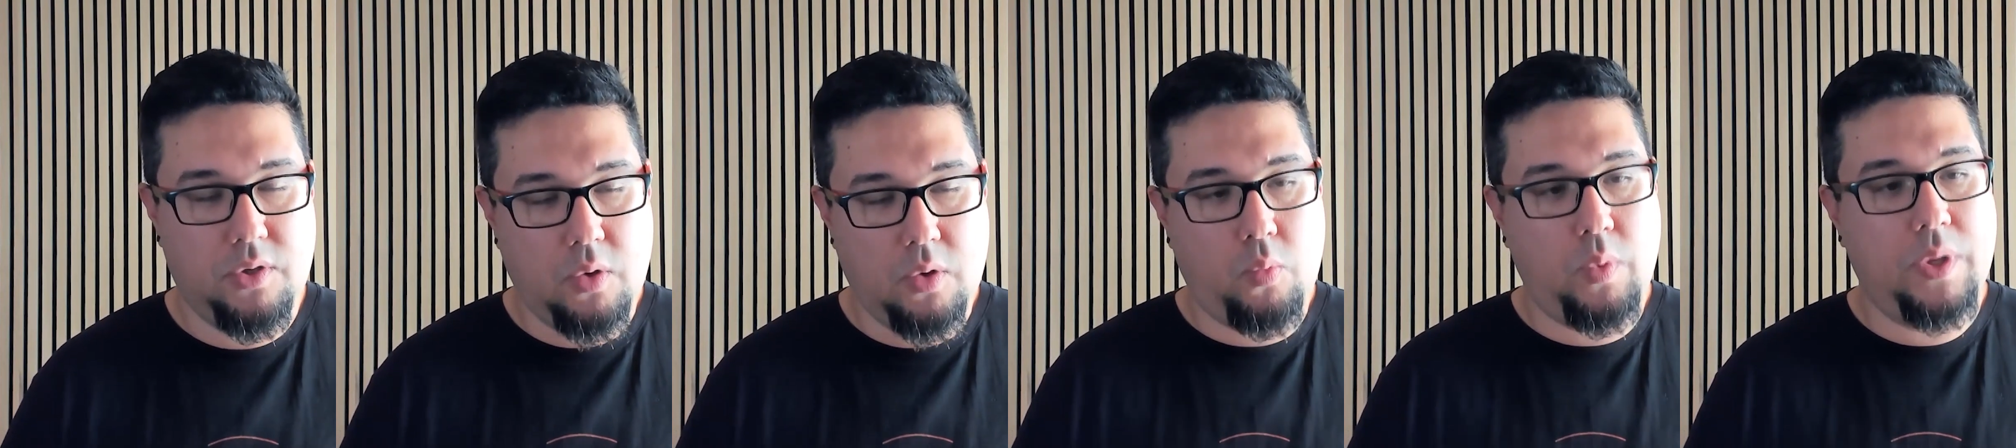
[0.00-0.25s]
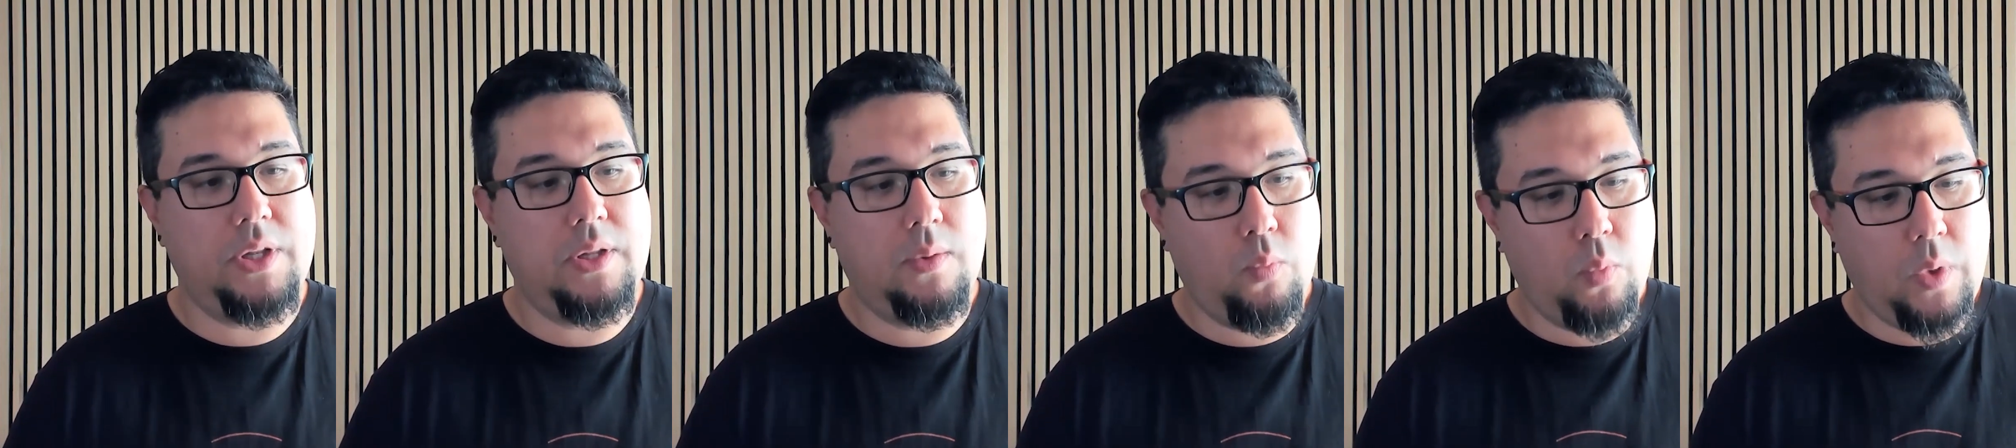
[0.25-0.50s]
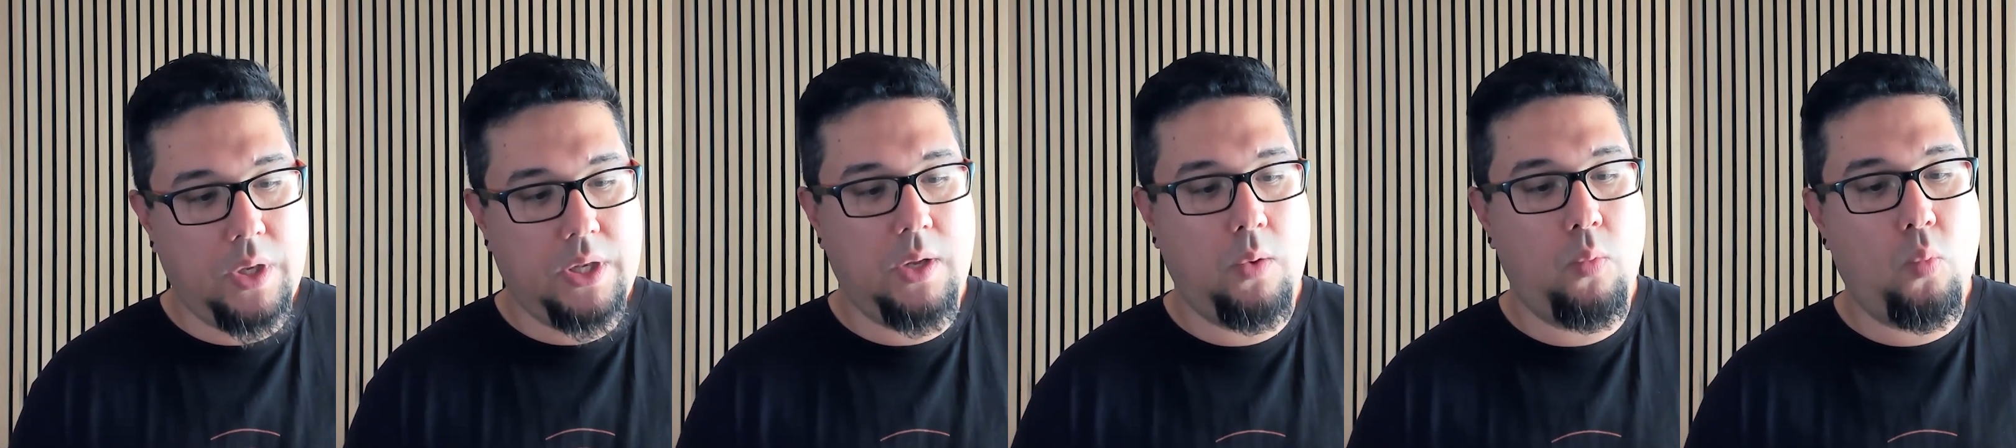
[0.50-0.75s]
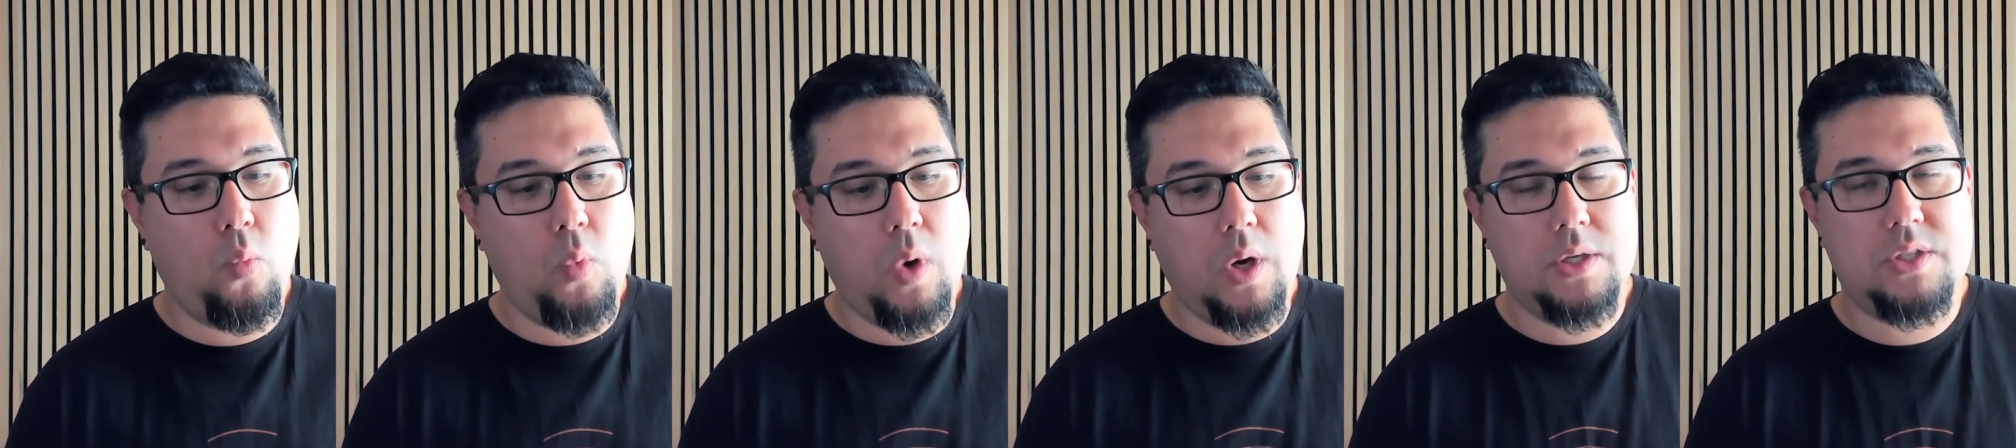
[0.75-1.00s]
When
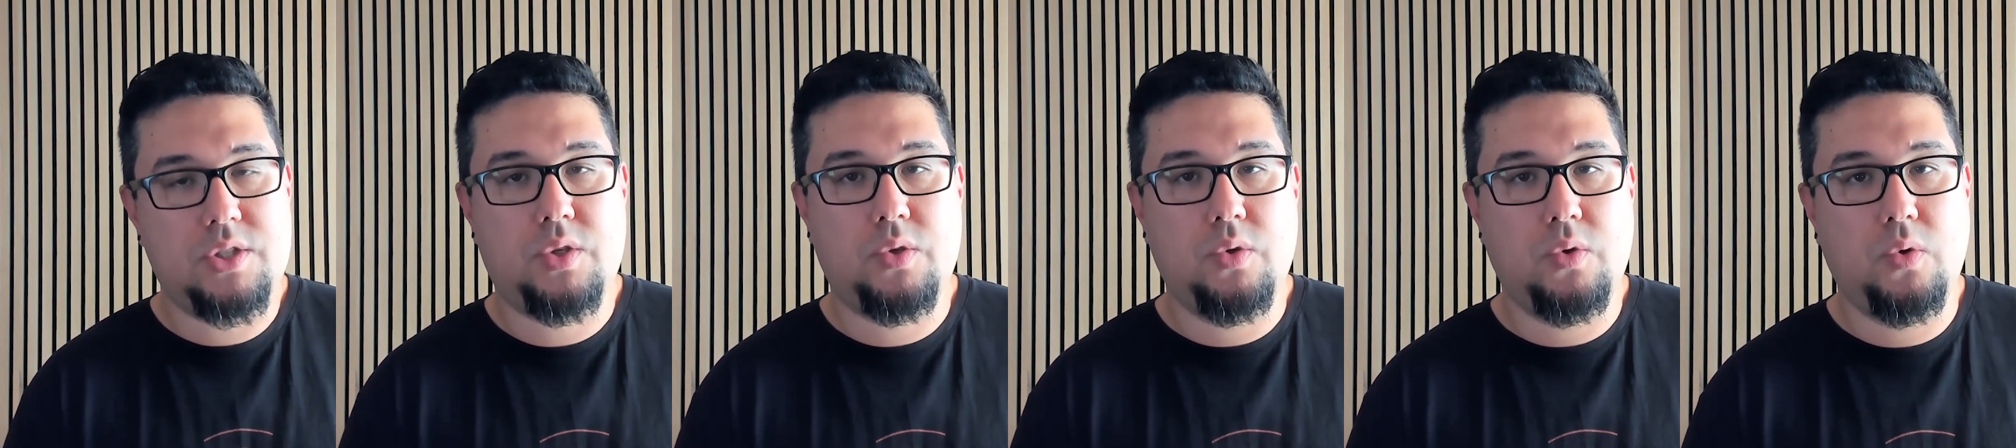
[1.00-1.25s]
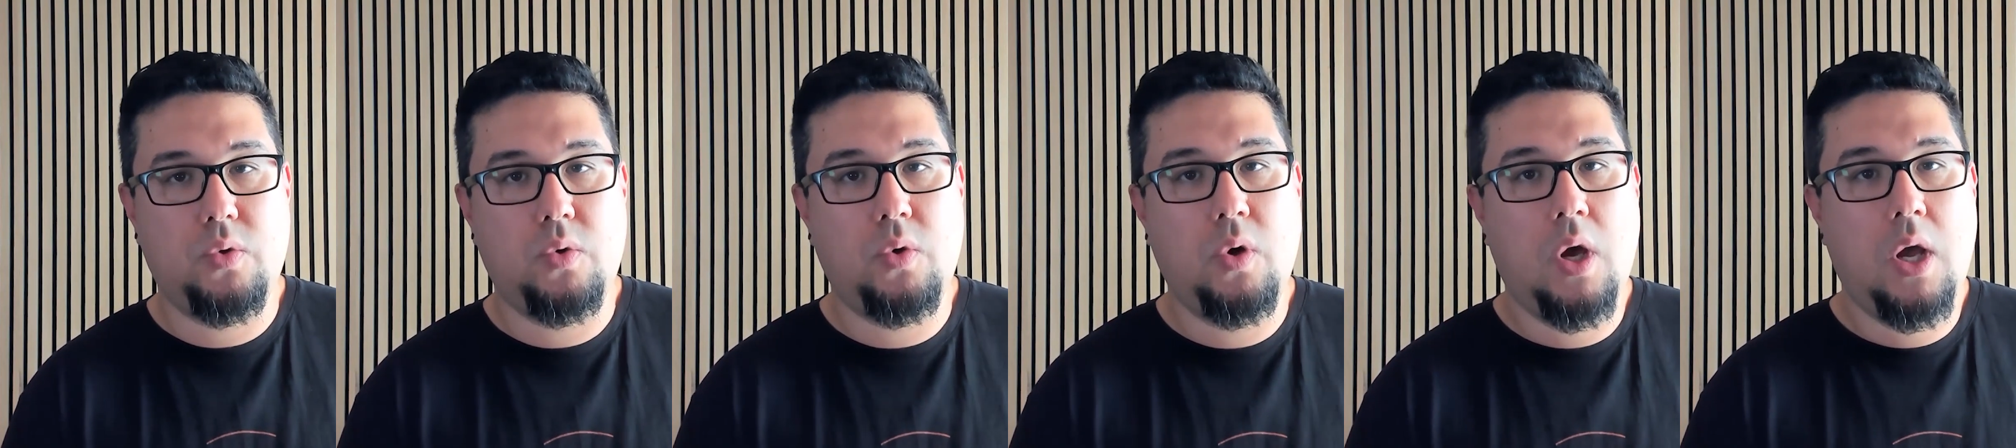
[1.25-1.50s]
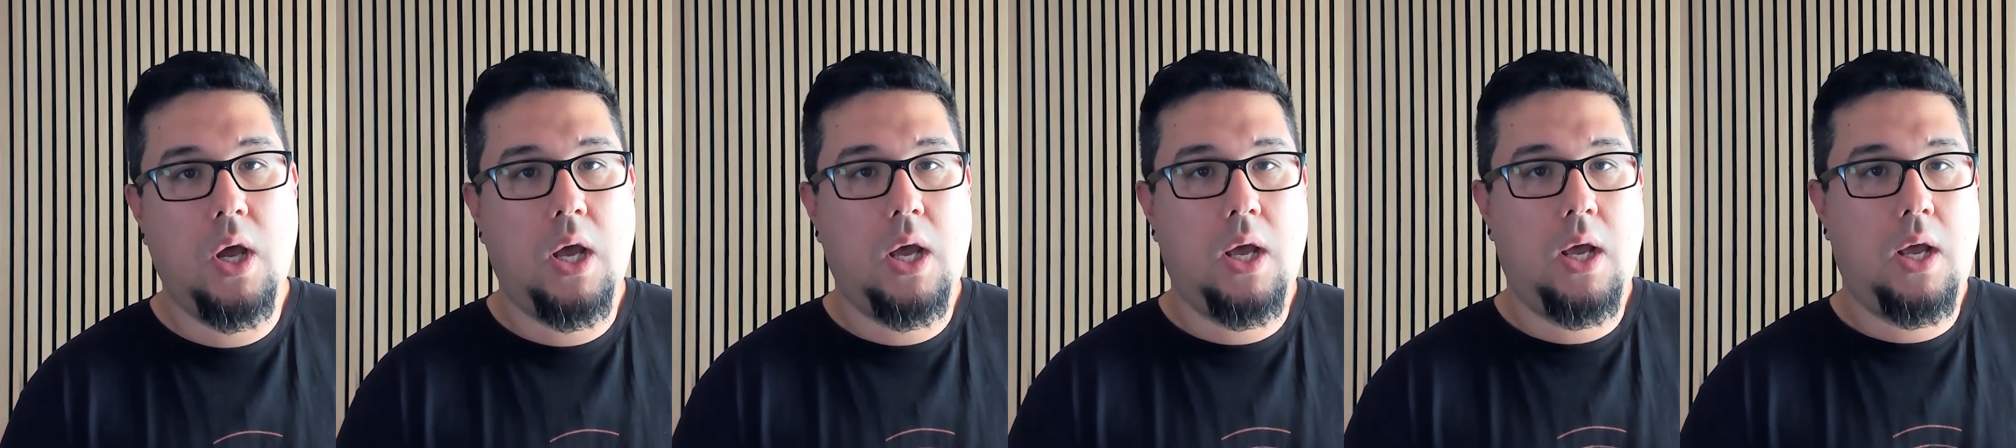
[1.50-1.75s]
they want to